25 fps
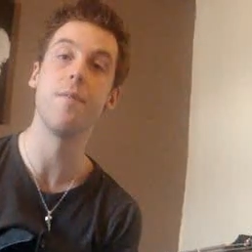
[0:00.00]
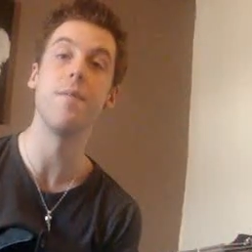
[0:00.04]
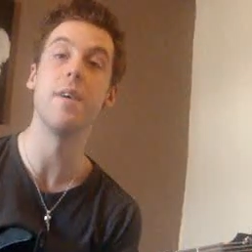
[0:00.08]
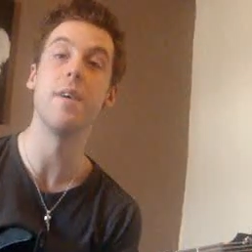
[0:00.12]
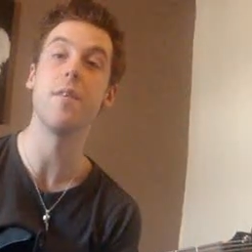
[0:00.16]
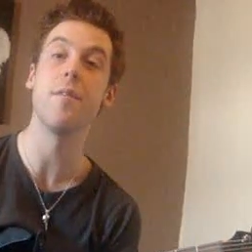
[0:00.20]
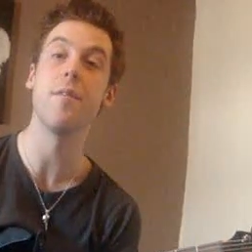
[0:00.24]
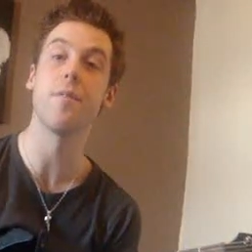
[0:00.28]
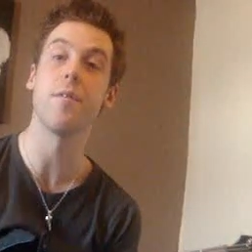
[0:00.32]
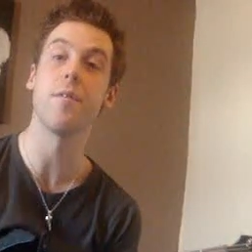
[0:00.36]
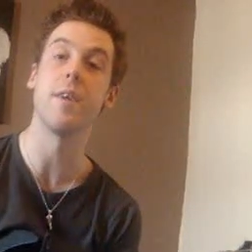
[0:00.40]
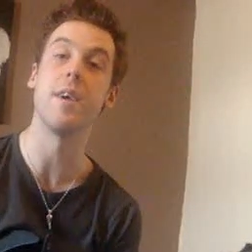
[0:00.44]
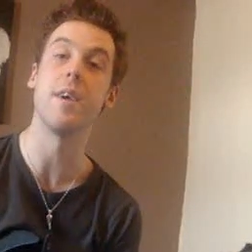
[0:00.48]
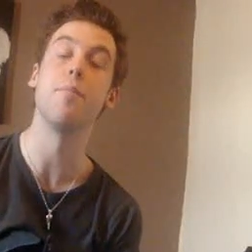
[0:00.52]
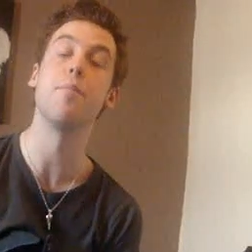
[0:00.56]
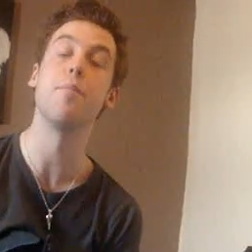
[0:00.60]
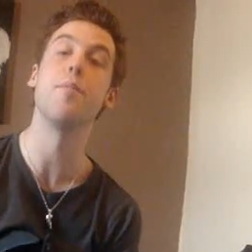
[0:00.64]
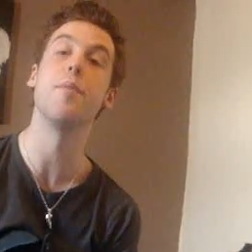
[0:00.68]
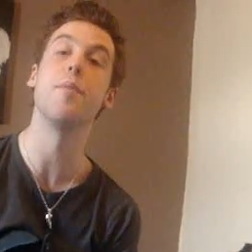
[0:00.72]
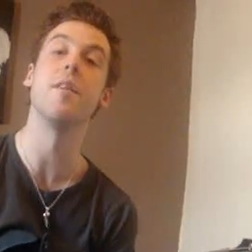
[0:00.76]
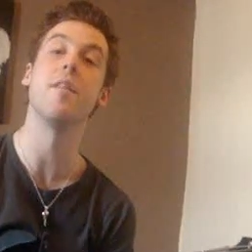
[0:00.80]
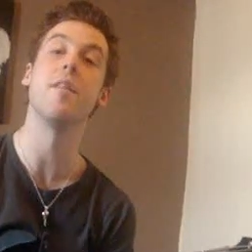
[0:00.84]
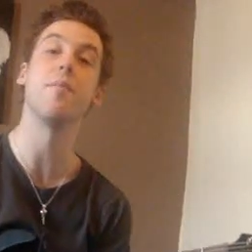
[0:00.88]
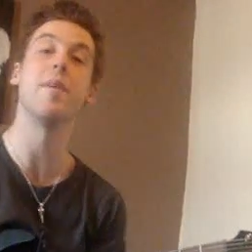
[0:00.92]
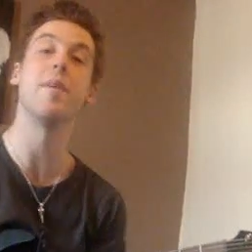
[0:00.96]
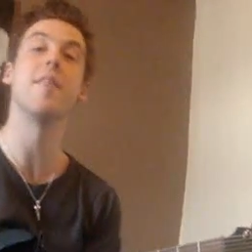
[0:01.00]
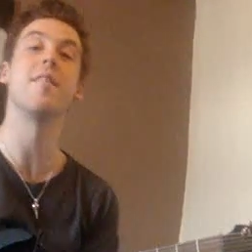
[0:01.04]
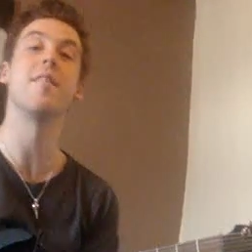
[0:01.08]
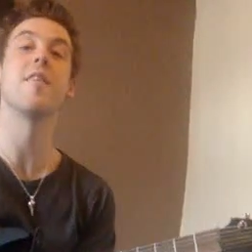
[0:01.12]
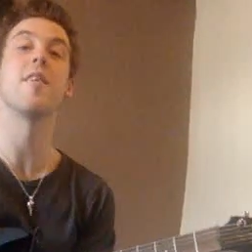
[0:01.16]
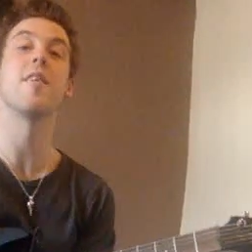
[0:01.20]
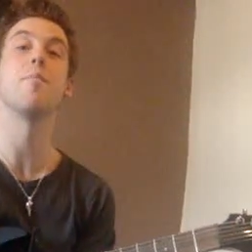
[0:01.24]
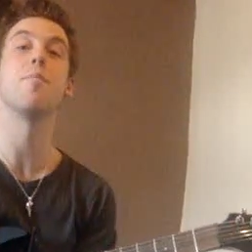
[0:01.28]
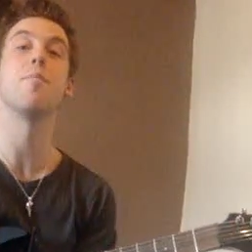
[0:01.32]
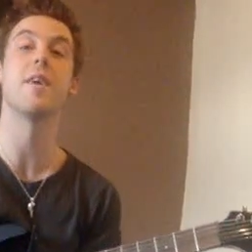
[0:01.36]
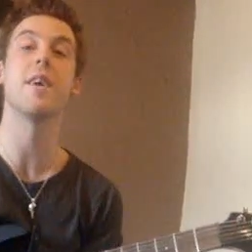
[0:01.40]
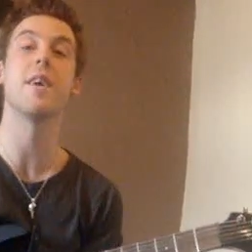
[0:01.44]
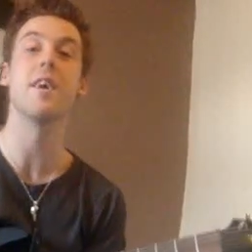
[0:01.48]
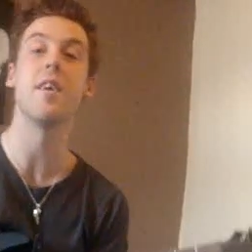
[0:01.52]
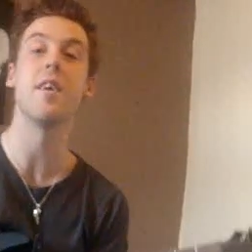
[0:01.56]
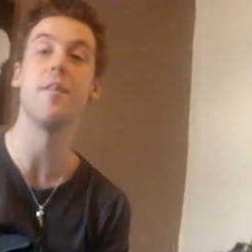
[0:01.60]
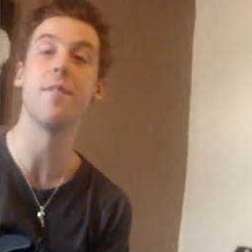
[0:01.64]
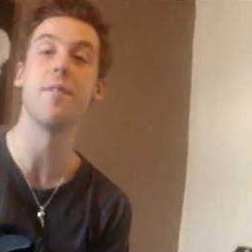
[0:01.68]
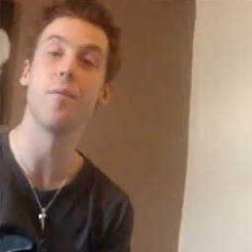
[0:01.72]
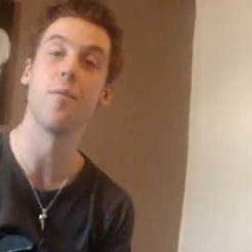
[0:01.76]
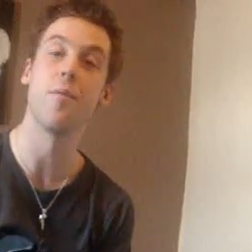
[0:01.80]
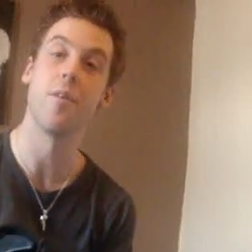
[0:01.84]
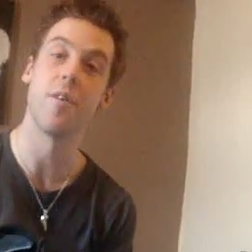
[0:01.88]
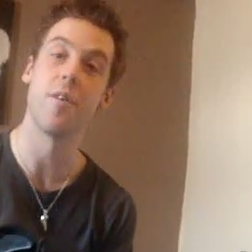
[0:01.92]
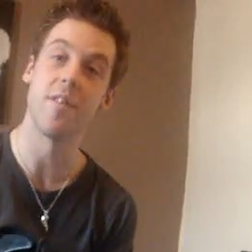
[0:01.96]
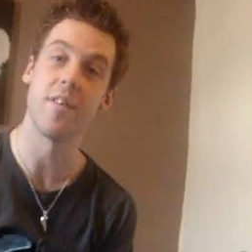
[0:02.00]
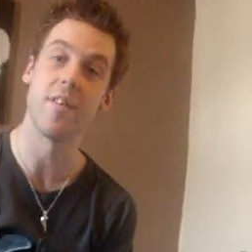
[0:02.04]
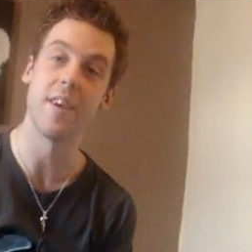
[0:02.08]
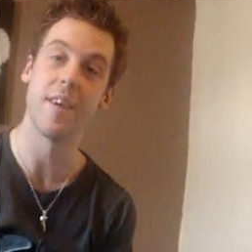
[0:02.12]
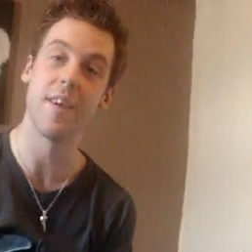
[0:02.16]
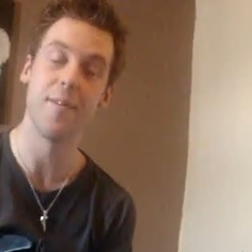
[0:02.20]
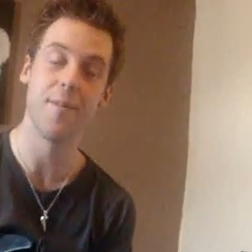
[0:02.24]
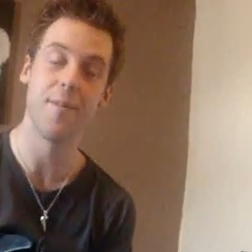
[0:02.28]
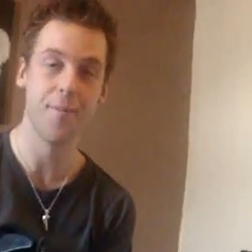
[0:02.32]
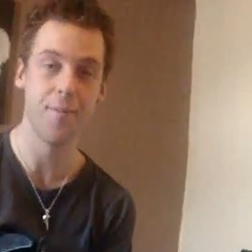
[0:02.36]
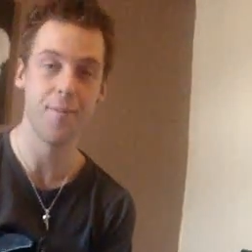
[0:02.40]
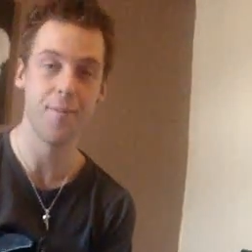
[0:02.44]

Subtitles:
feel free. But in the meantime, thank you for watching.